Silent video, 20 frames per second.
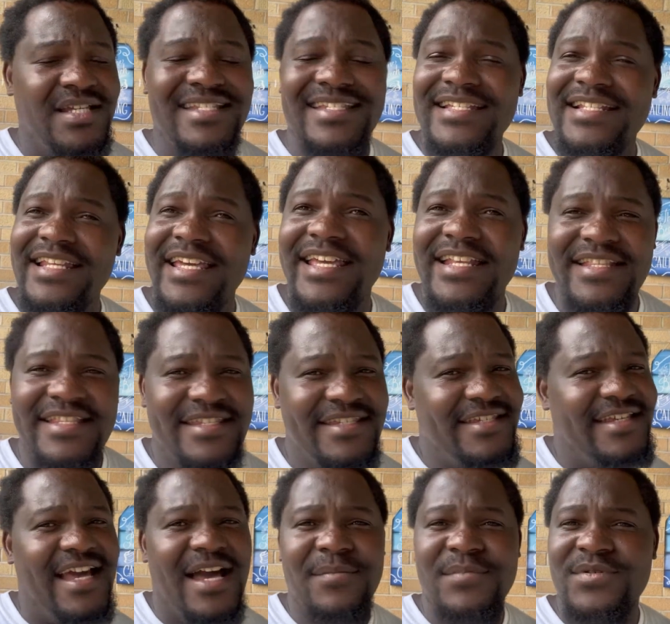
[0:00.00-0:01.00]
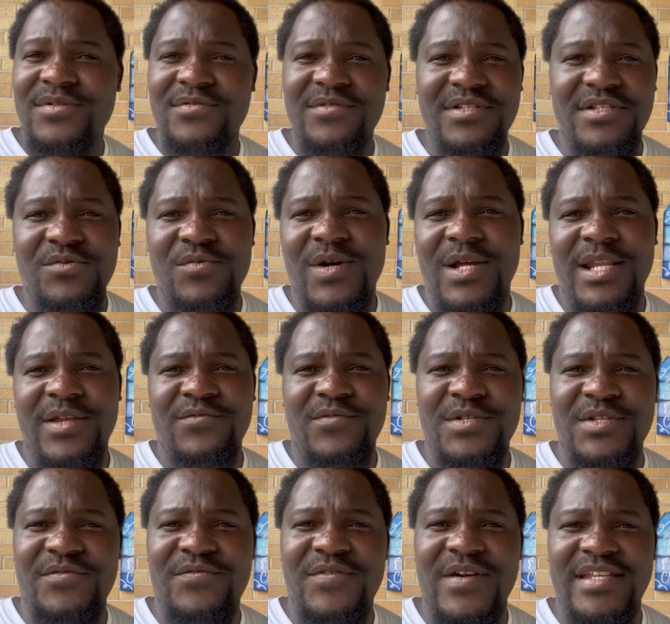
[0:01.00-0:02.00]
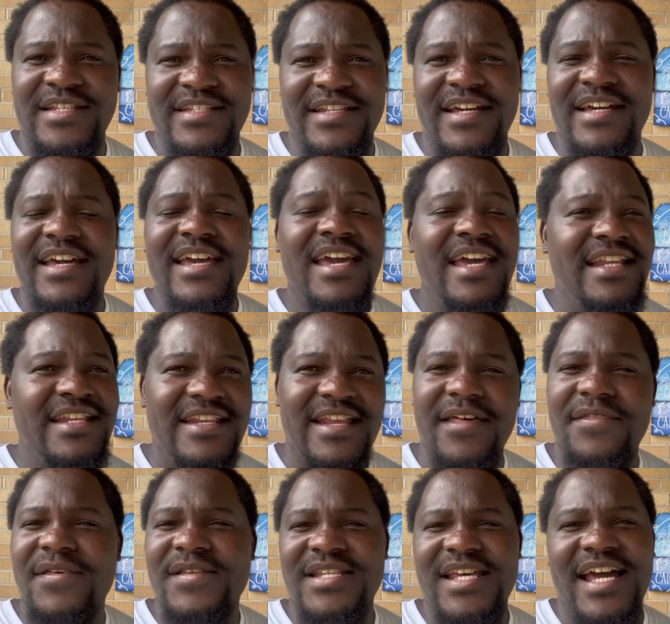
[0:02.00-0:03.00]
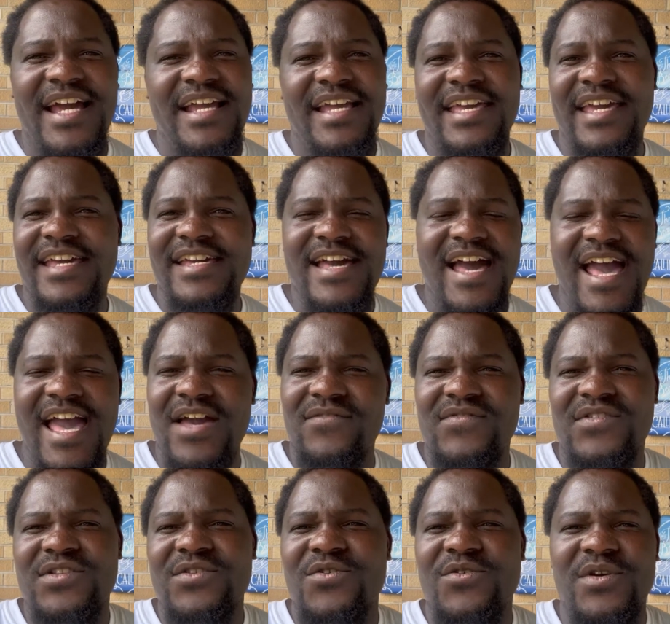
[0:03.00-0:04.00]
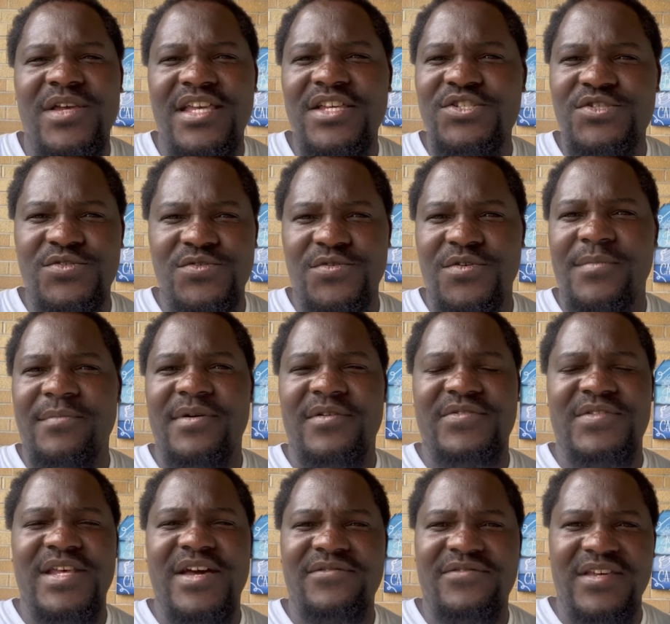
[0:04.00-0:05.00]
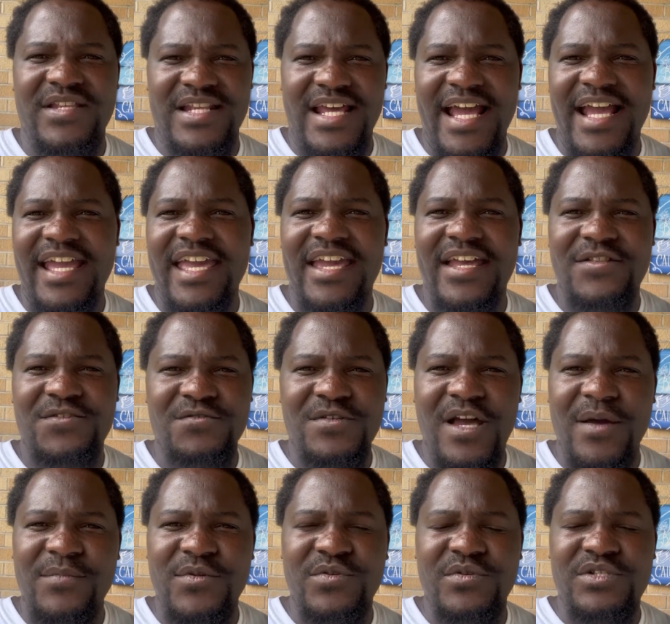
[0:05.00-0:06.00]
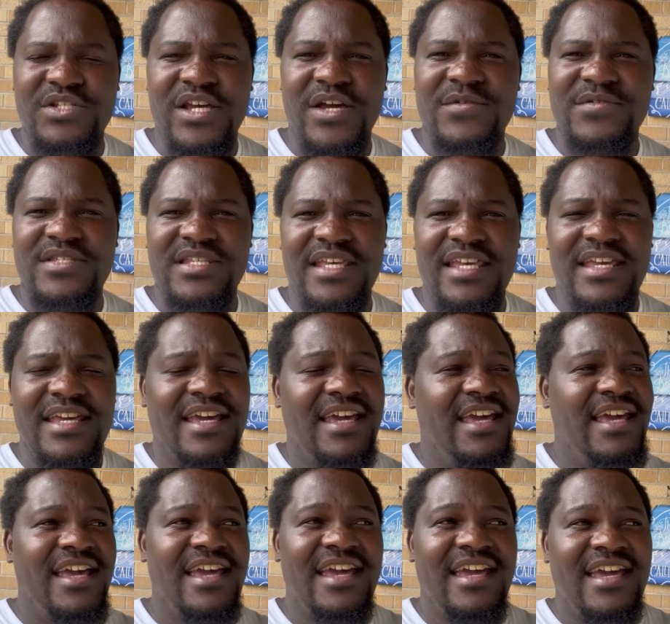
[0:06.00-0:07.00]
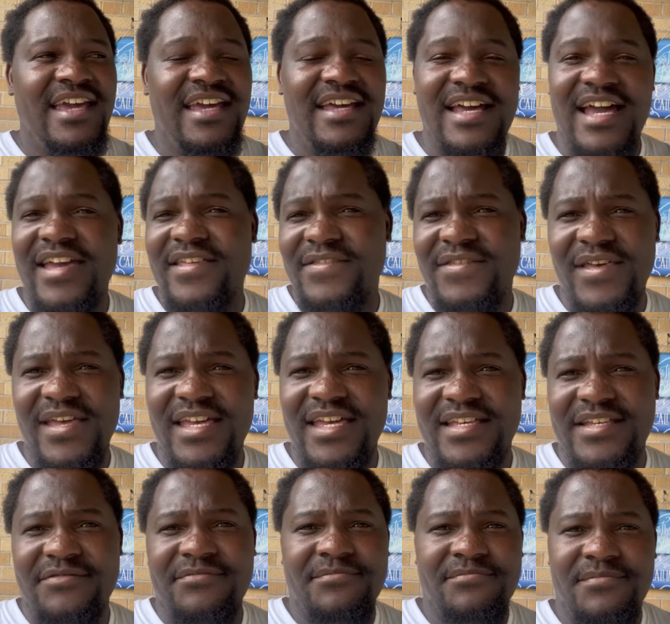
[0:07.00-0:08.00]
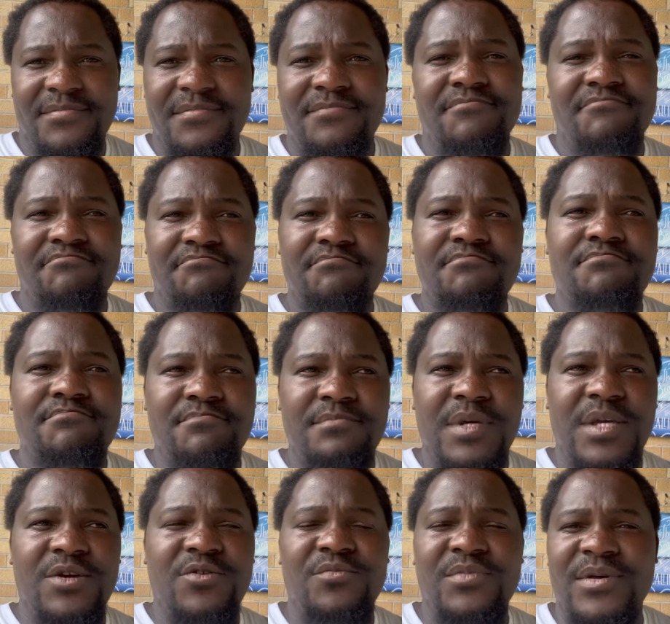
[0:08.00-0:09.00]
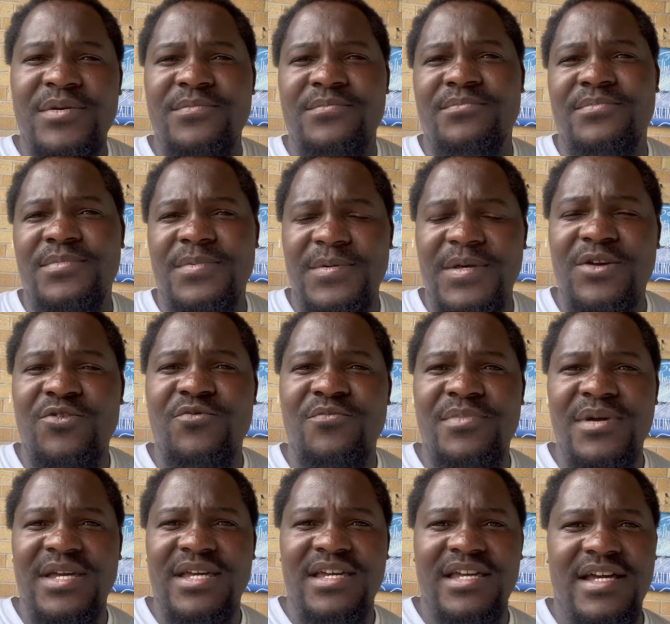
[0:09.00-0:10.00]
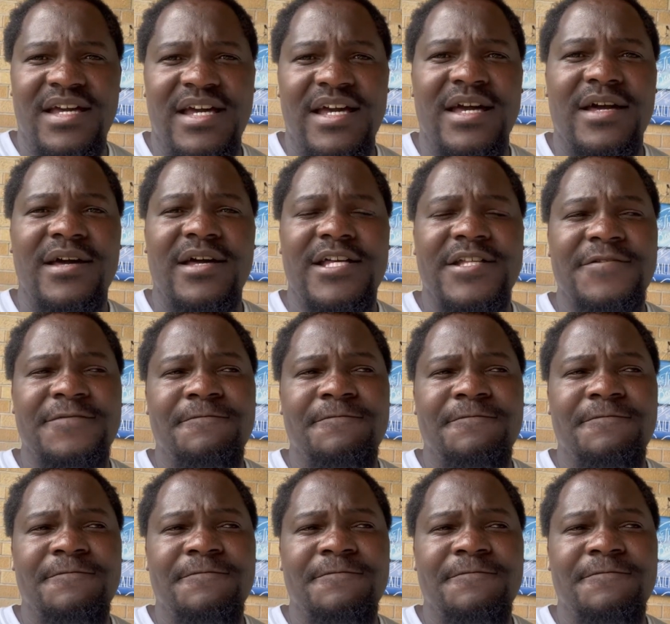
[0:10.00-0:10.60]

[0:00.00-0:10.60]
De Ligt, absolutely wonderful defender. Nathan Ake, I have no issue about Nathan Ake to come into Chelsea. I think he'll be, he'll be uh, uh,